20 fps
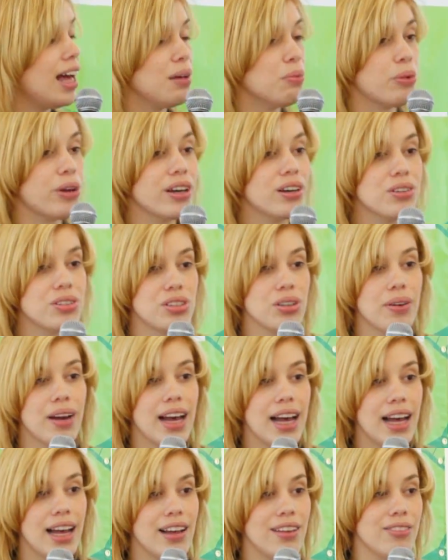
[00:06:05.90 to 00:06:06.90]
We also
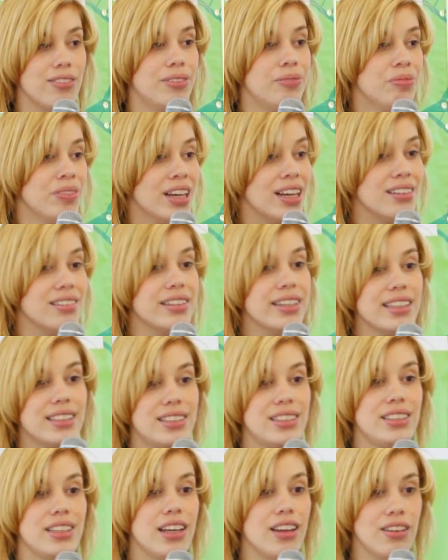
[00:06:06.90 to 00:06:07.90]
have a
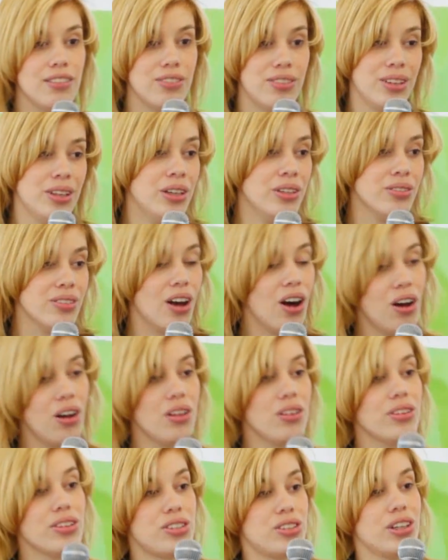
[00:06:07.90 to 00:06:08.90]
list of
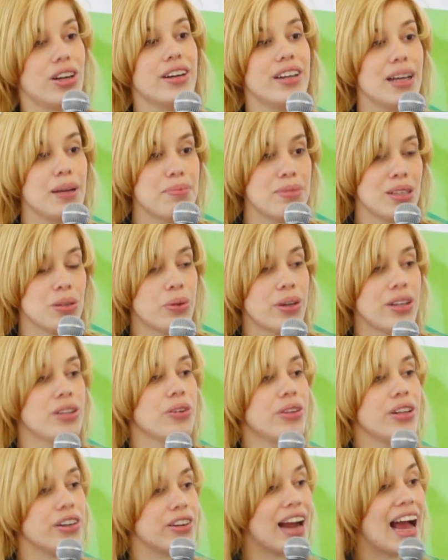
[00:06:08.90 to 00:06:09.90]
all the startups that we know
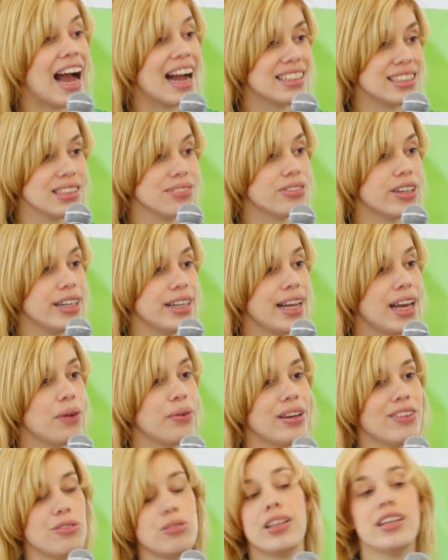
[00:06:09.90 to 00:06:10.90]
that are active right now. We
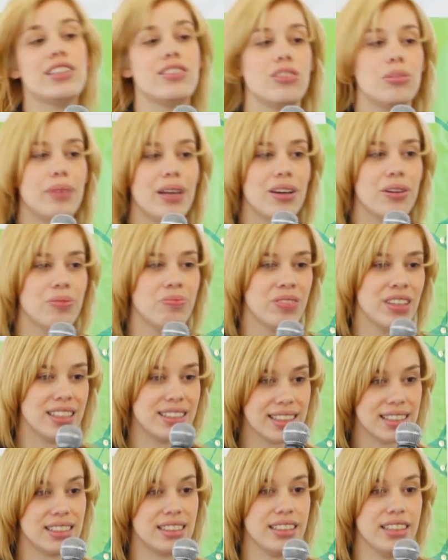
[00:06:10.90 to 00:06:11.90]
have a list of about
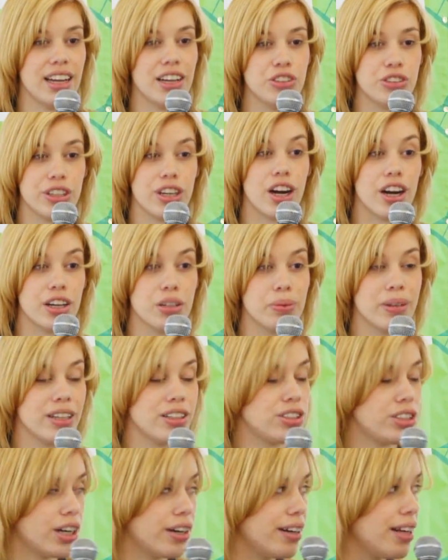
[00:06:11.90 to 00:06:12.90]
1,600 hardware
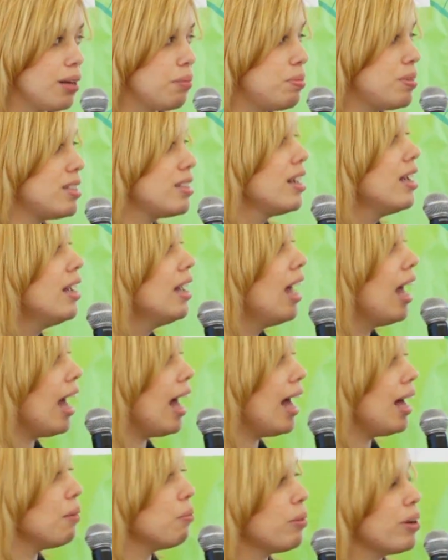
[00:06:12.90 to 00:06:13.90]
startups.
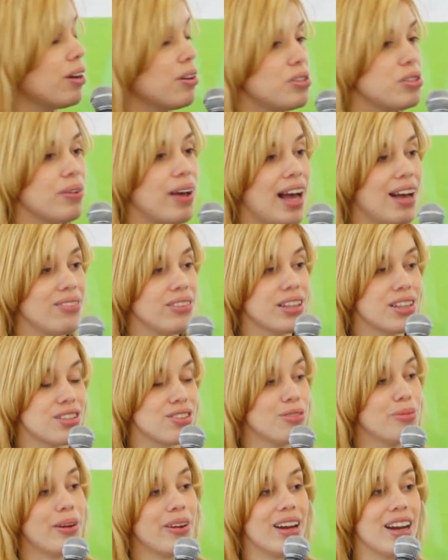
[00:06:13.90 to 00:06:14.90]
We also have a list of
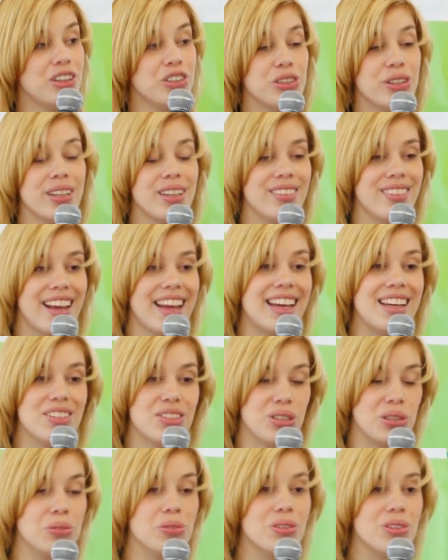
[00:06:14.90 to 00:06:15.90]
about 108
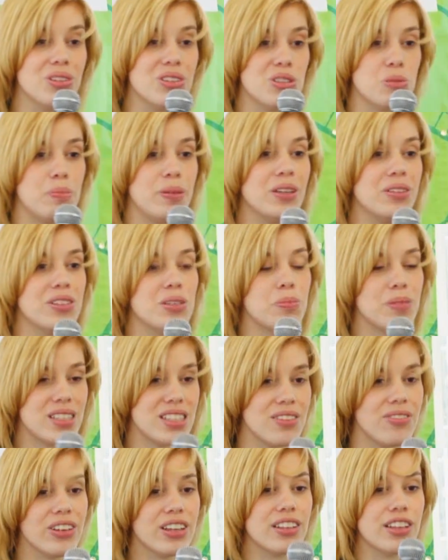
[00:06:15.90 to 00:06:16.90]
tools built
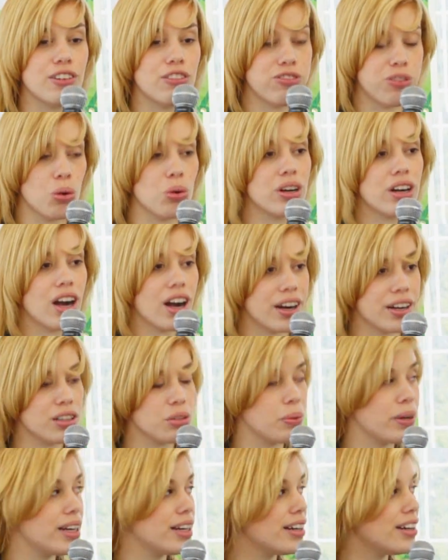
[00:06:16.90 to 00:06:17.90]
specifically for
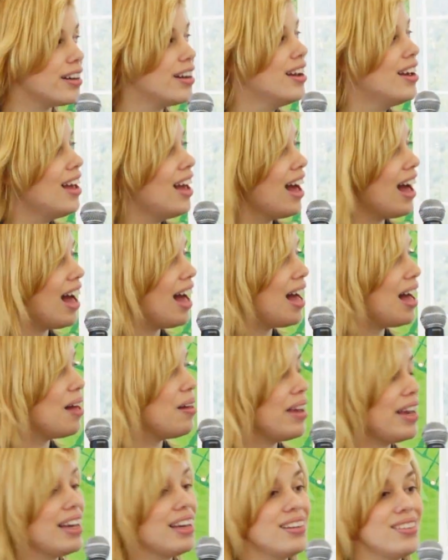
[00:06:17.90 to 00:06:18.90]
hardware,
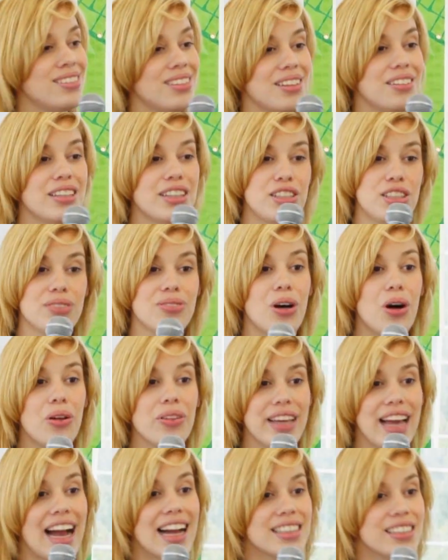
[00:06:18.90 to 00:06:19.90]
and a list of all
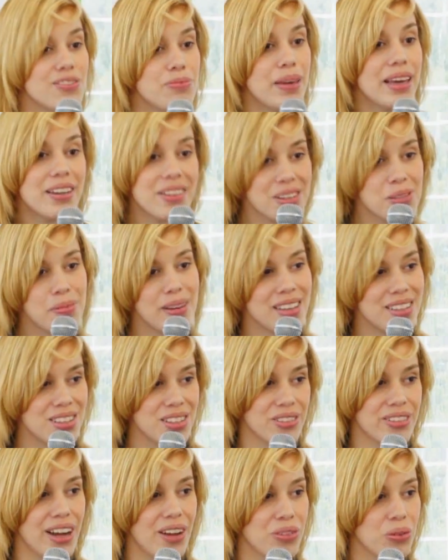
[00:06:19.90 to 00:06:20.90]
the active
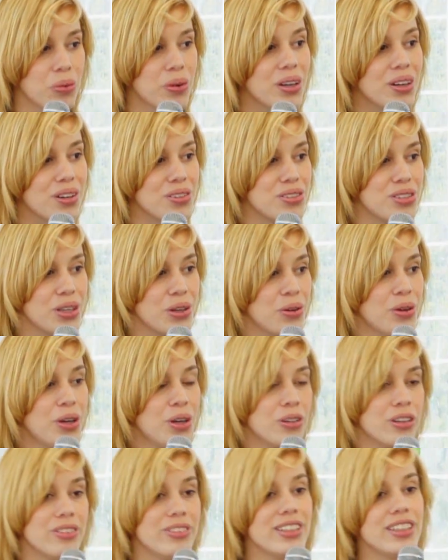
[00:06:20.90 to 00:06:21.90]
makerspaces around the world. So
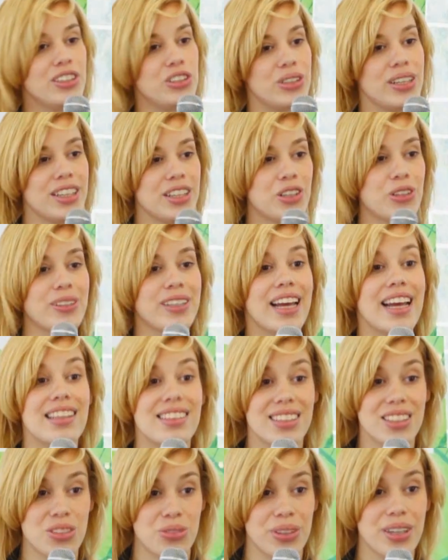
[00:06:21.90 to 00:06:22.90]
we're really trying to create
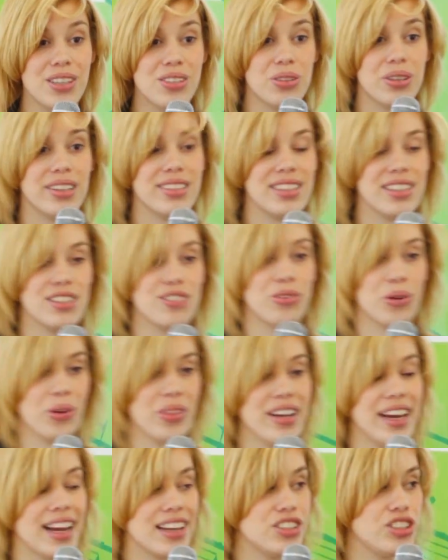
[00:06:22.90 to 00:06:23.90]
these resources for
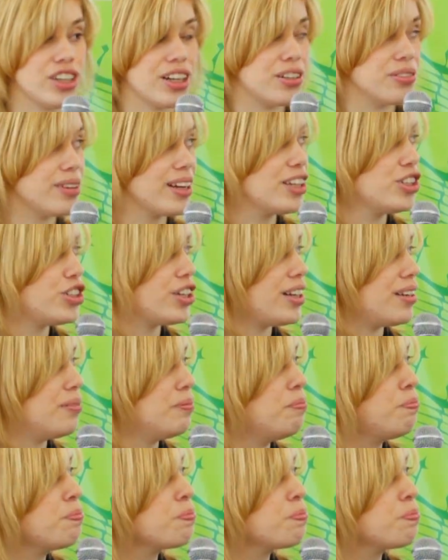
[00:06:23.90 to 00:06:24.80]
the next generation.